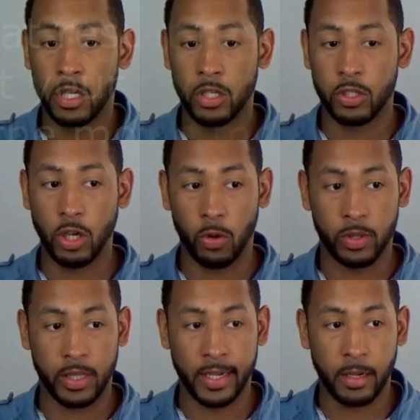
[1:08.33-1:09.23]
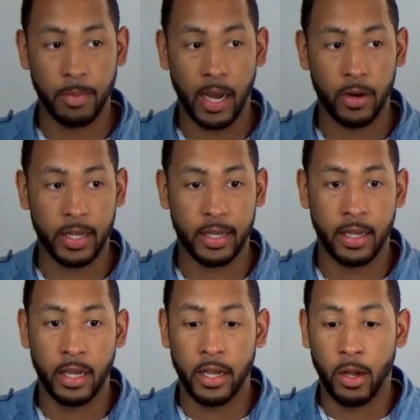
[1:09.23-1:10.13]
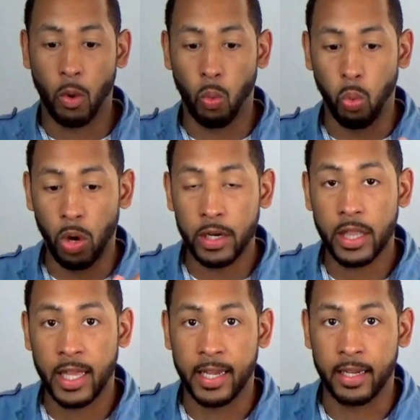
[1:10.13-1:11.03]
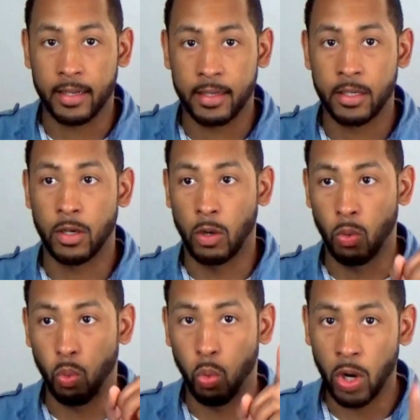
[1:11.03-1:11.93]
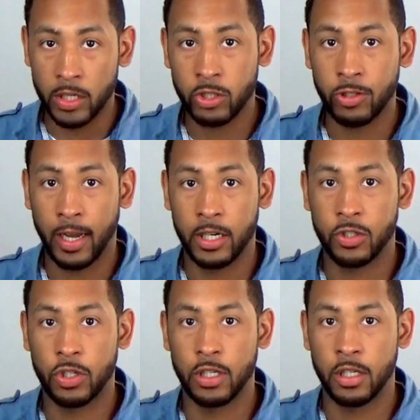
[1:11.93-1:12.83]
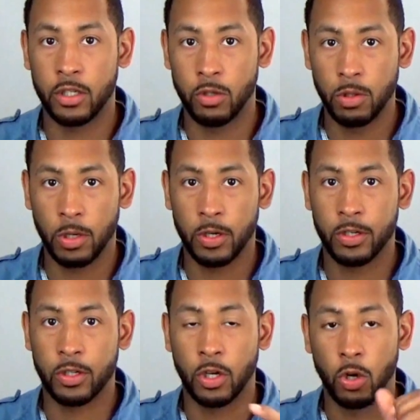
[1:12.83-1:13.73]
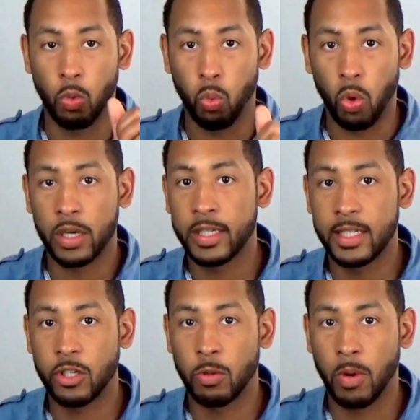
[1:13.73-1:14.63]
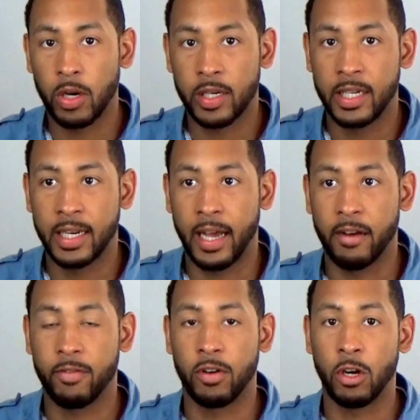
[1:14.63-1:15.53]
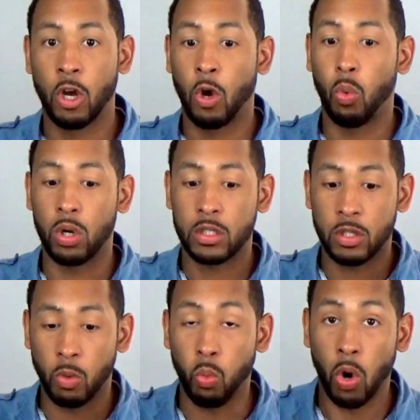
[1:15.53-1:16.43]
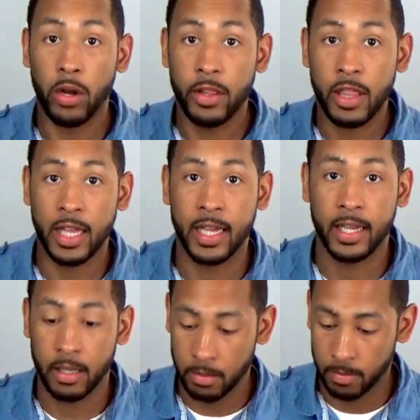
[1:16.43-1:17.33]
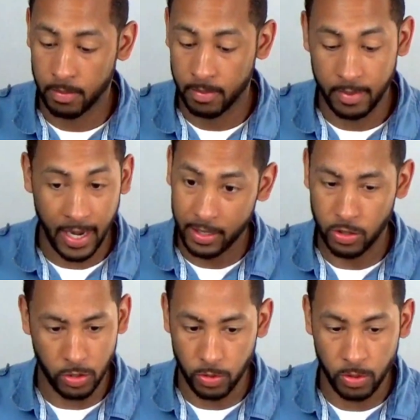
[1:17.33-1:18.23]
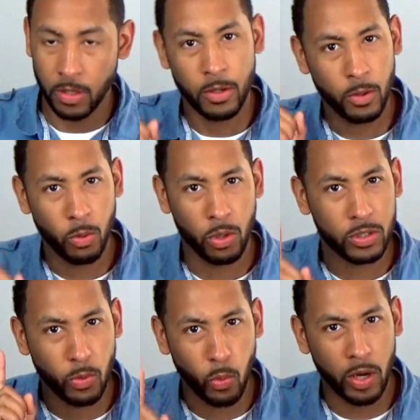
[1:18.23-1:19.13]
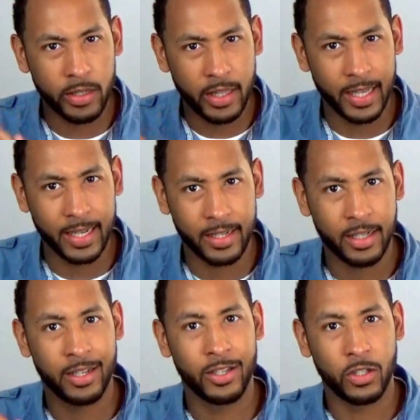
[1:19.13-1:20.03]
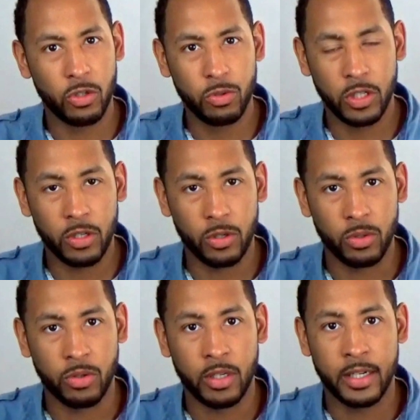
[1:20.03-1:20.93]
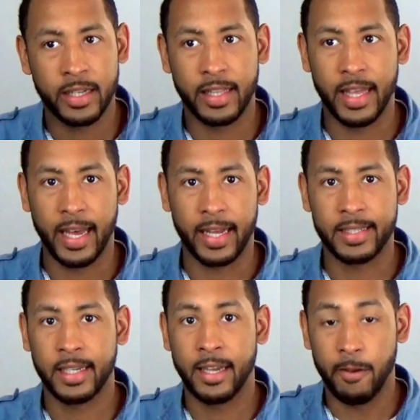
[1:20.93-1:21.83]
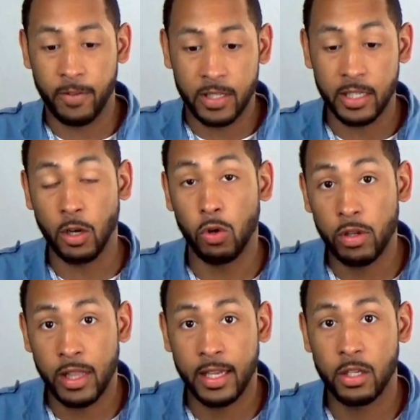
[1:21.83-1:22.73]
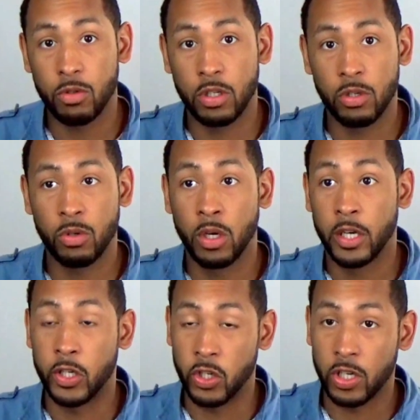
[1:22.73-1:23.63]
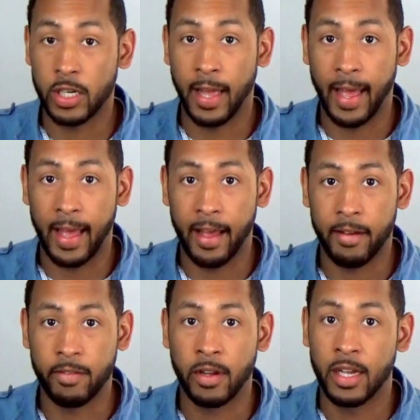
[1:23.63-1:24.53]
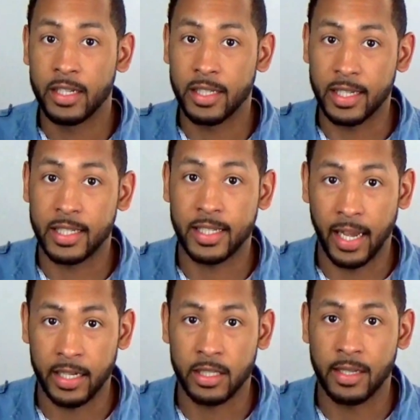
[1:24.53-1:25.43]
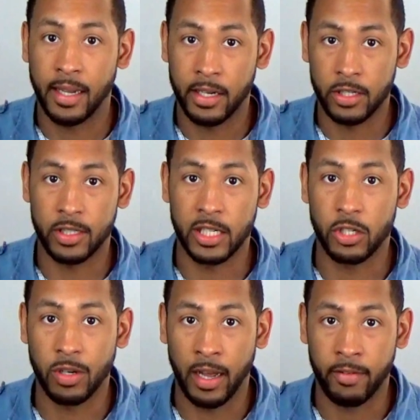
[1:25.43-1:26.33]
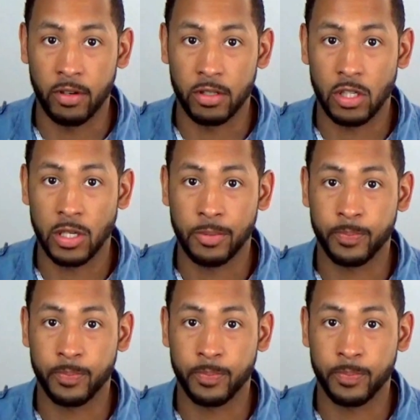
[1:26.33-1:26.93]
So think about it, one thing, one strategy you learned, one digital marketing effort. What's the one thing, not two, what's the one thing you do that if it's the only thing you do, you're going to have success in your digital efforts?